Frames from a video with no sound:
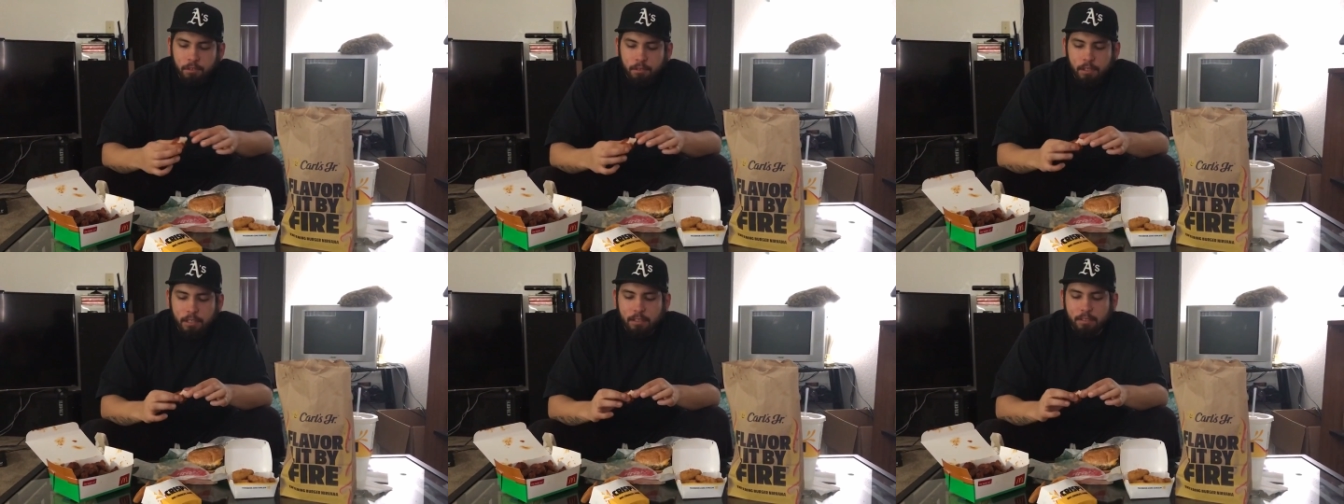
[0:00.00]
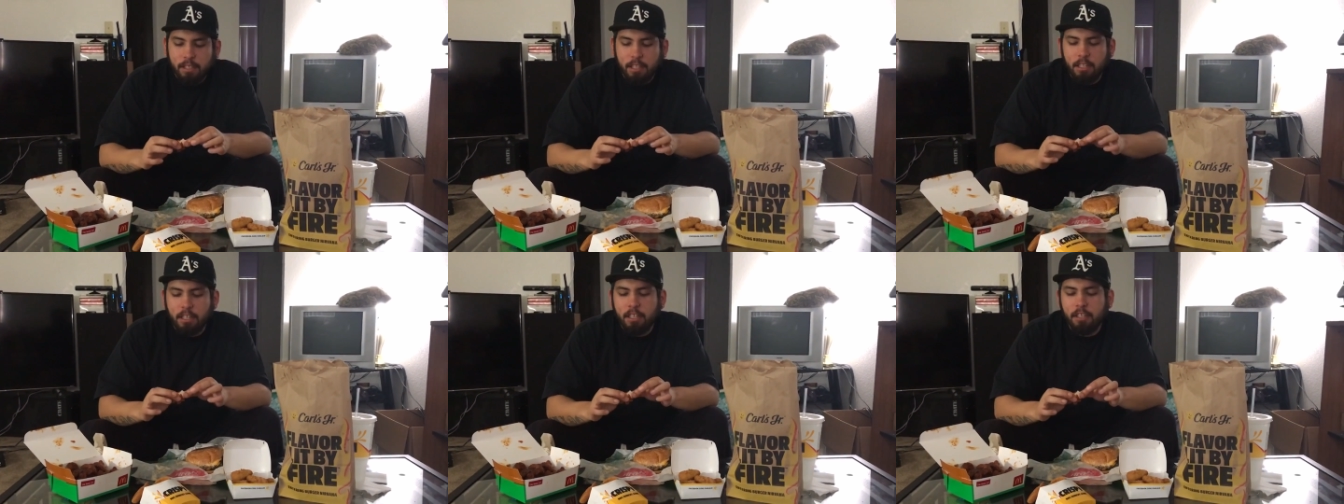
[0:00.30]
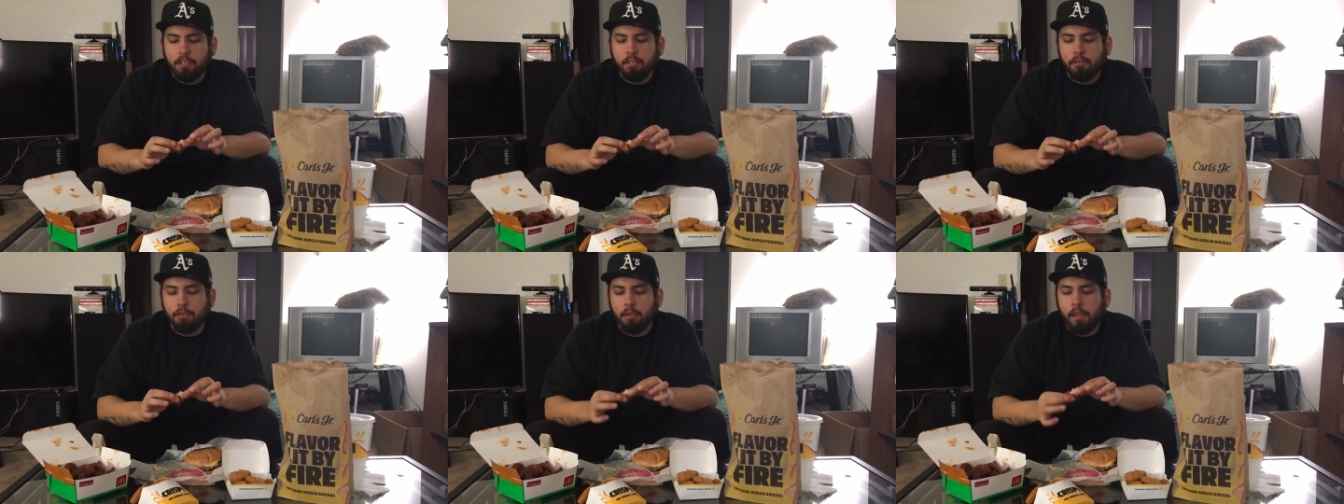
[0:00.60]
It's a
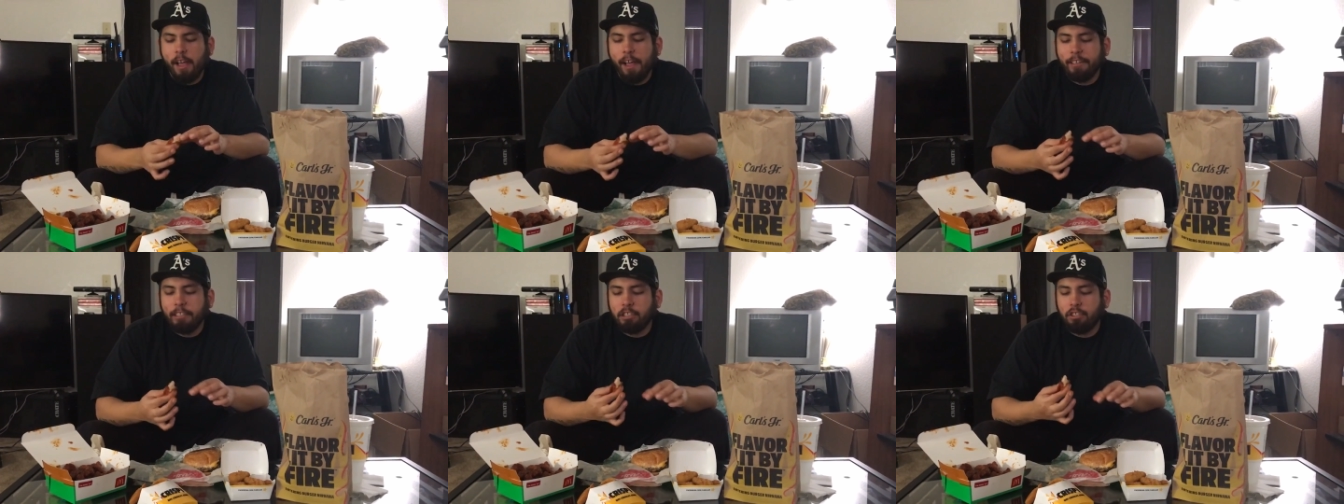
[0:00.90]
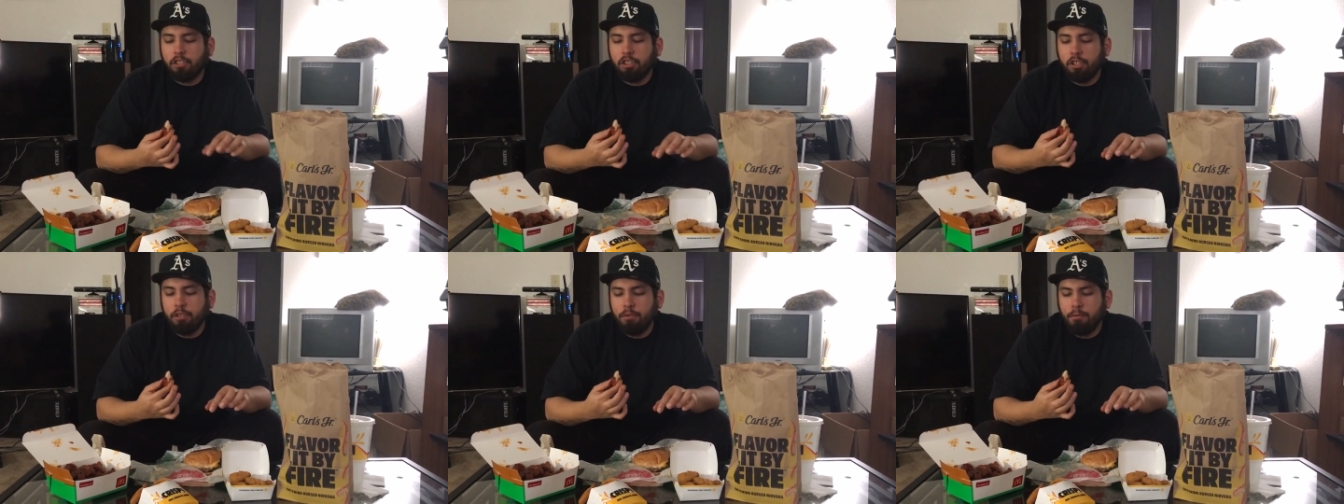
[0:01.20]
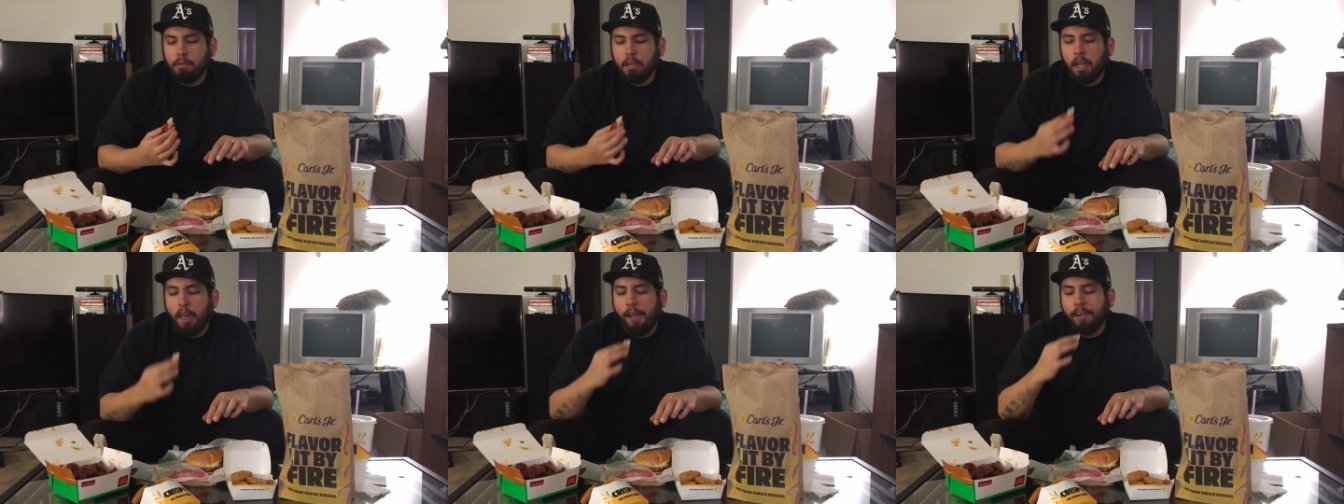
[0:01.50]
little kind of
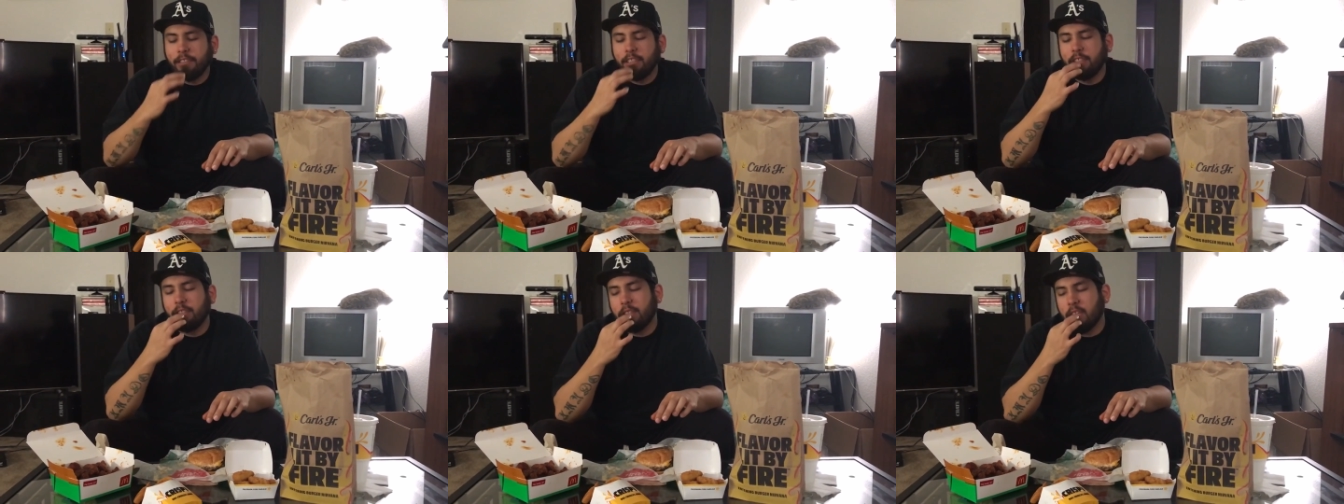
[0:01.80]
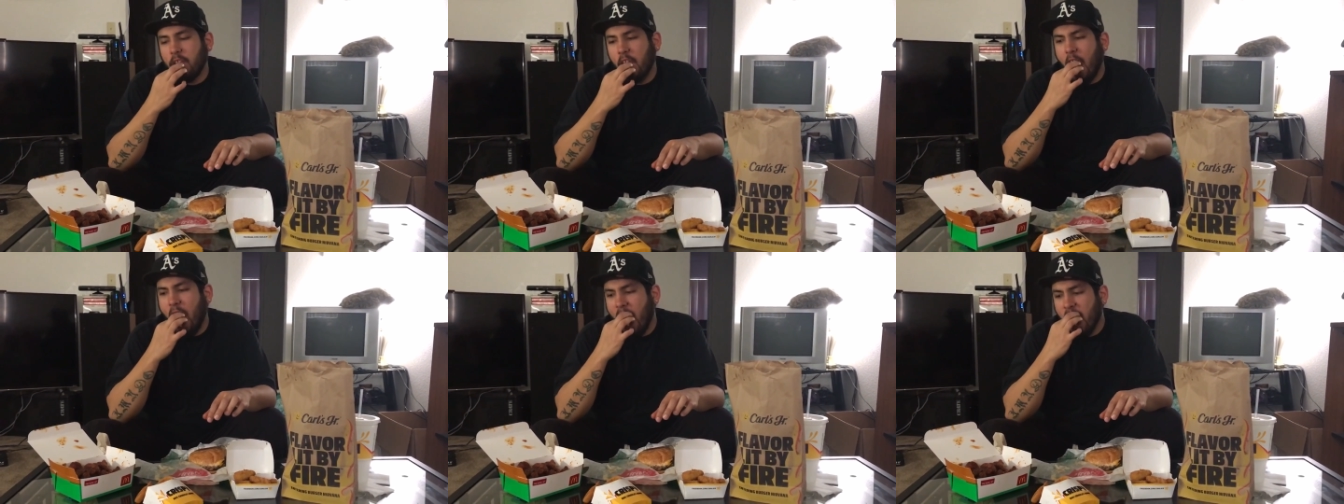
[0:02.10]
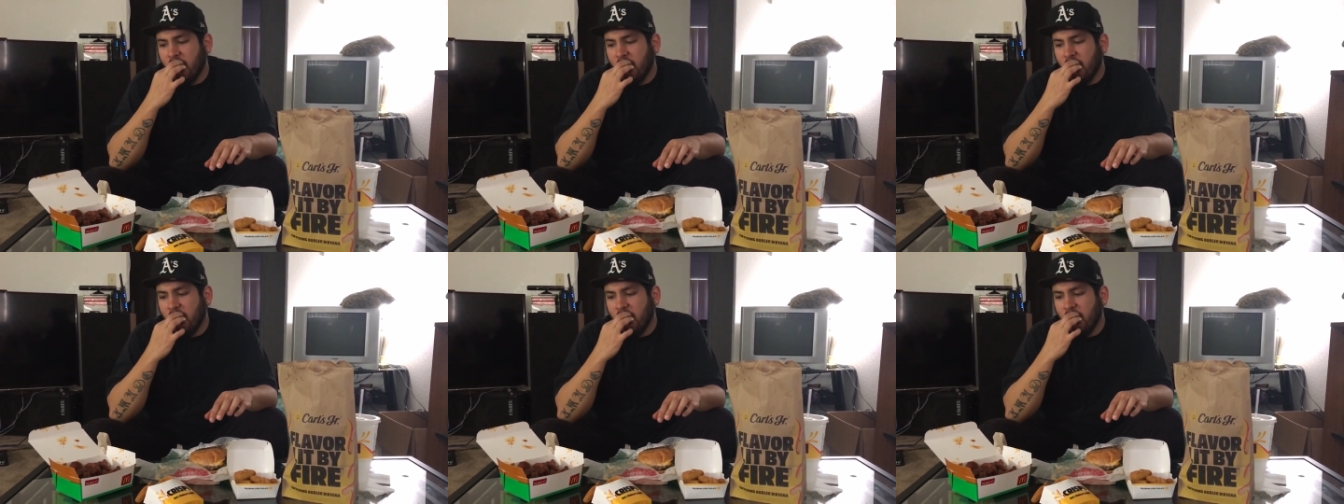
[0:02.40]
chewy, honestly.